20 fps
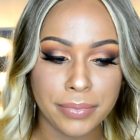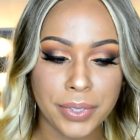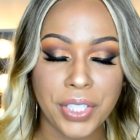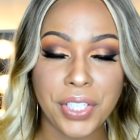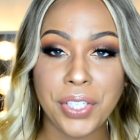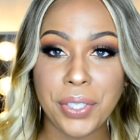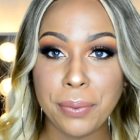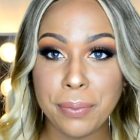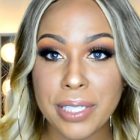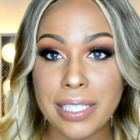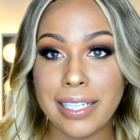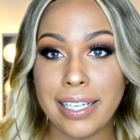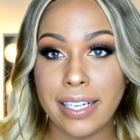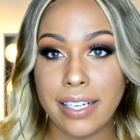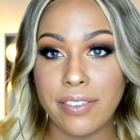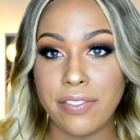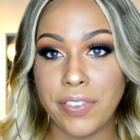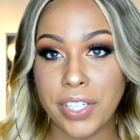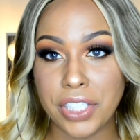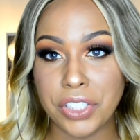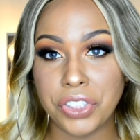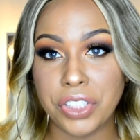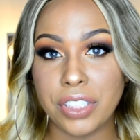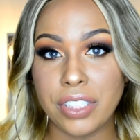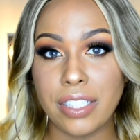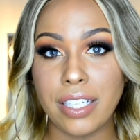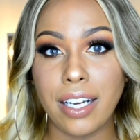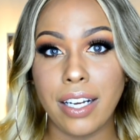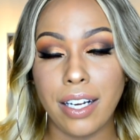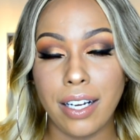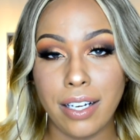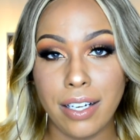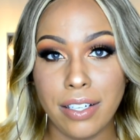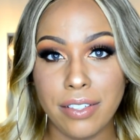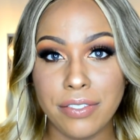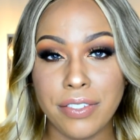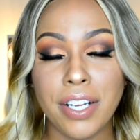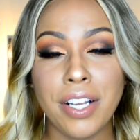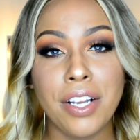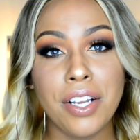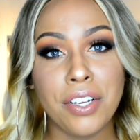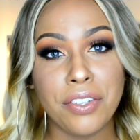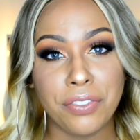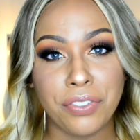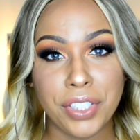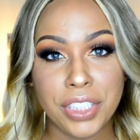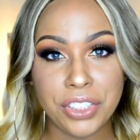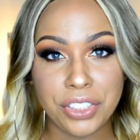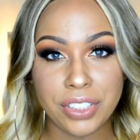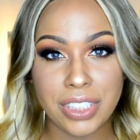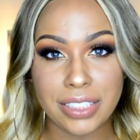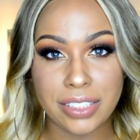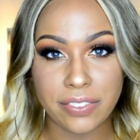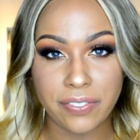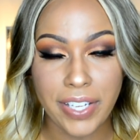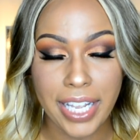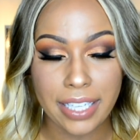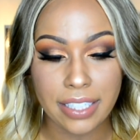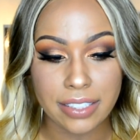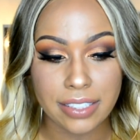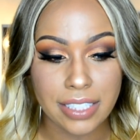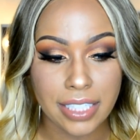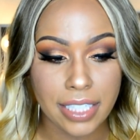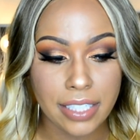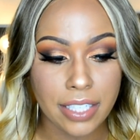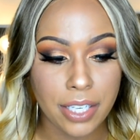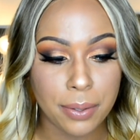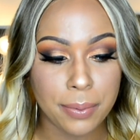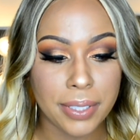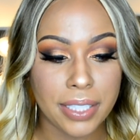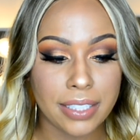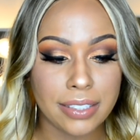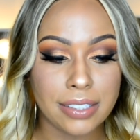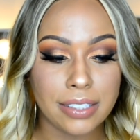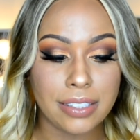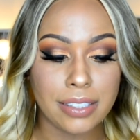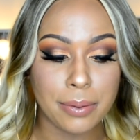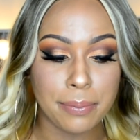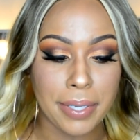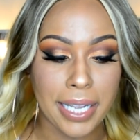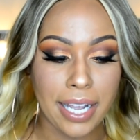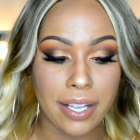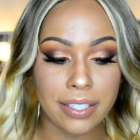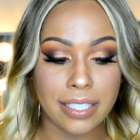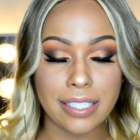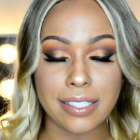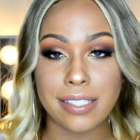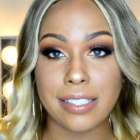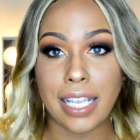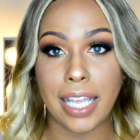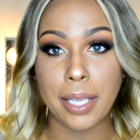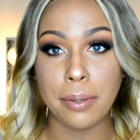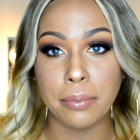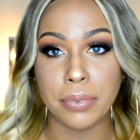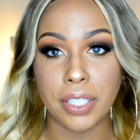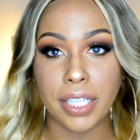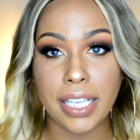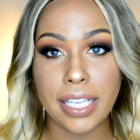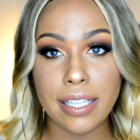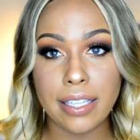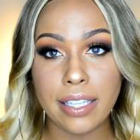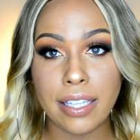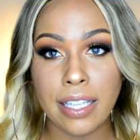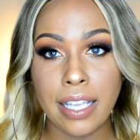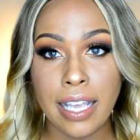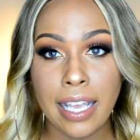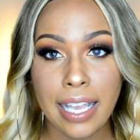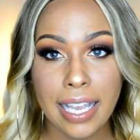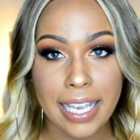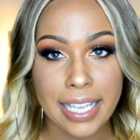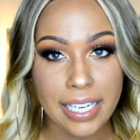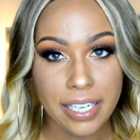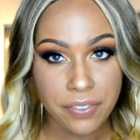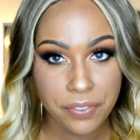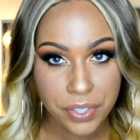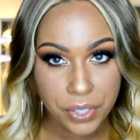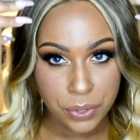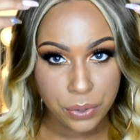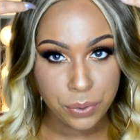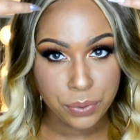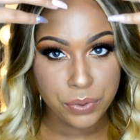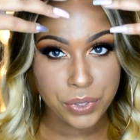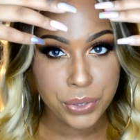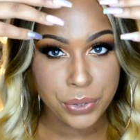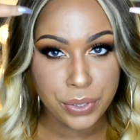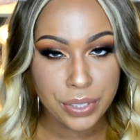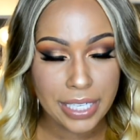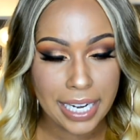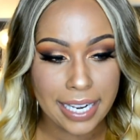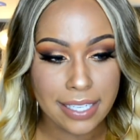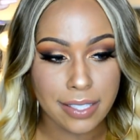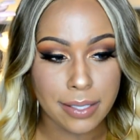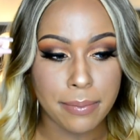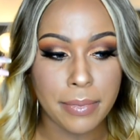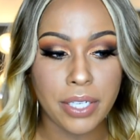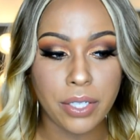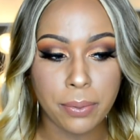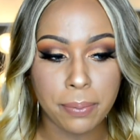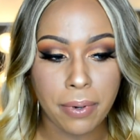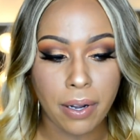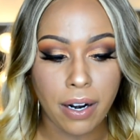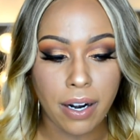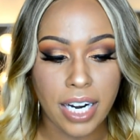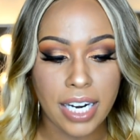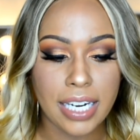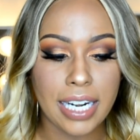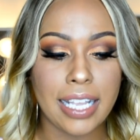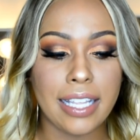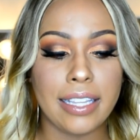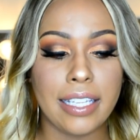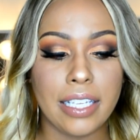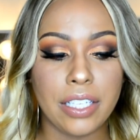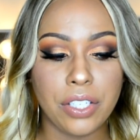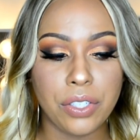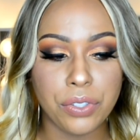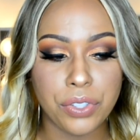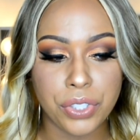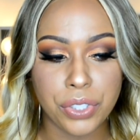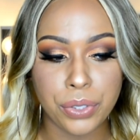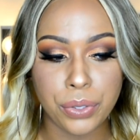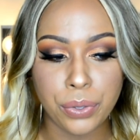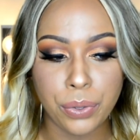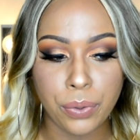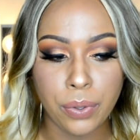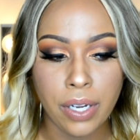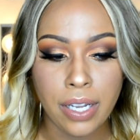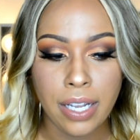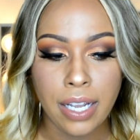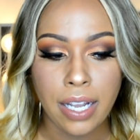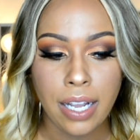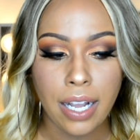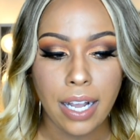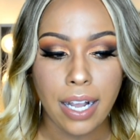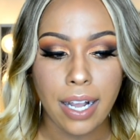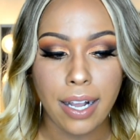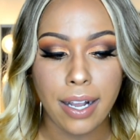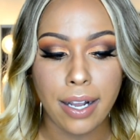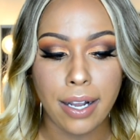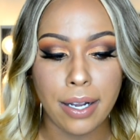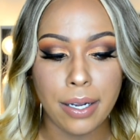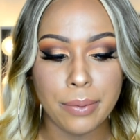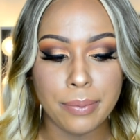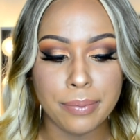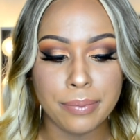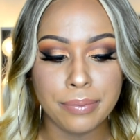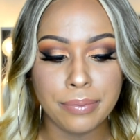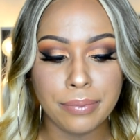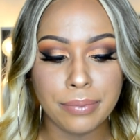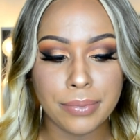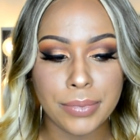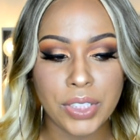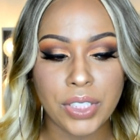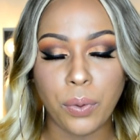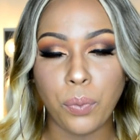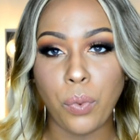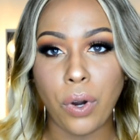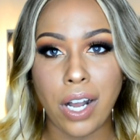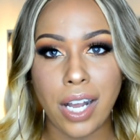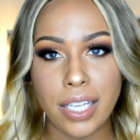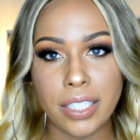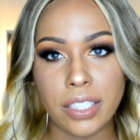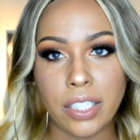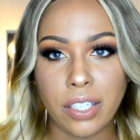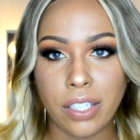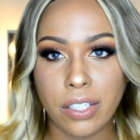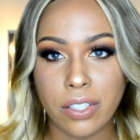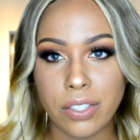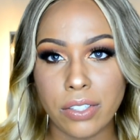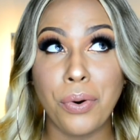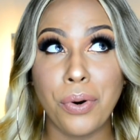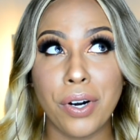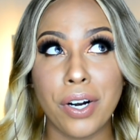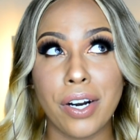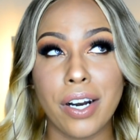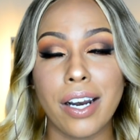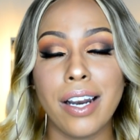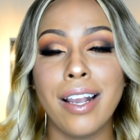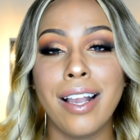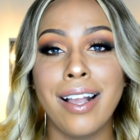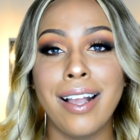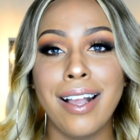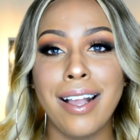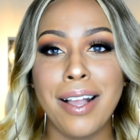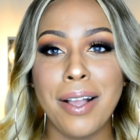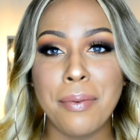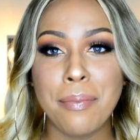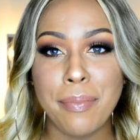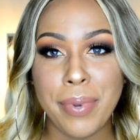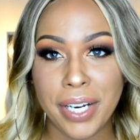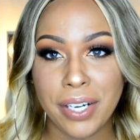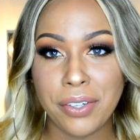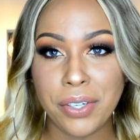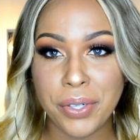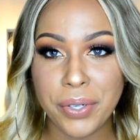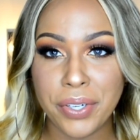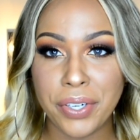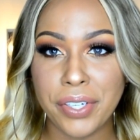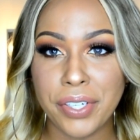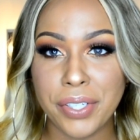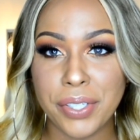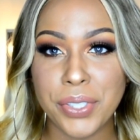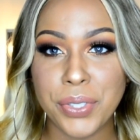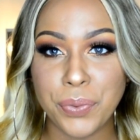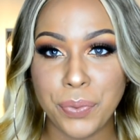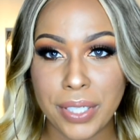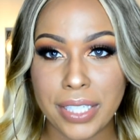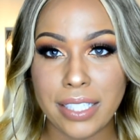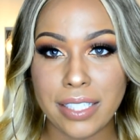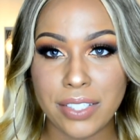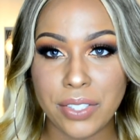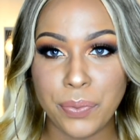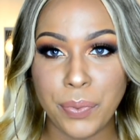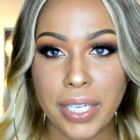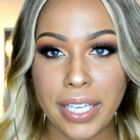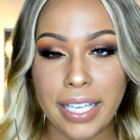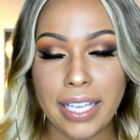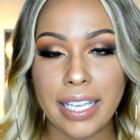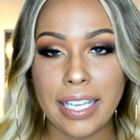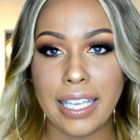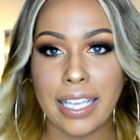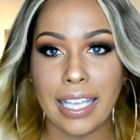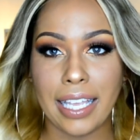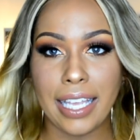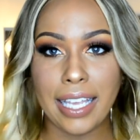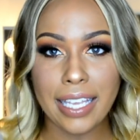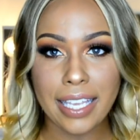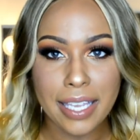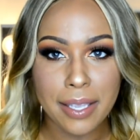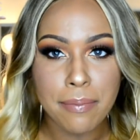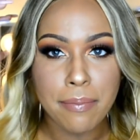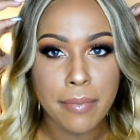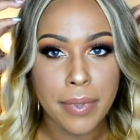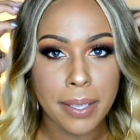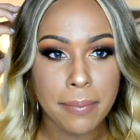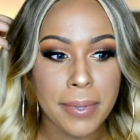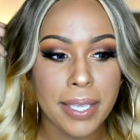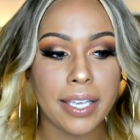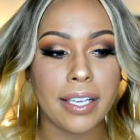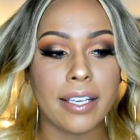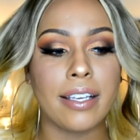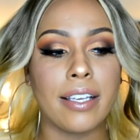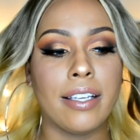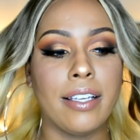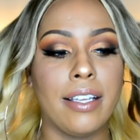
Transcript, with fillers: human hair version of Free Valentino because it's about that same length. And if you do it as a middle part and then you do um, some wand curl or barrel curls with this wig, it can mimic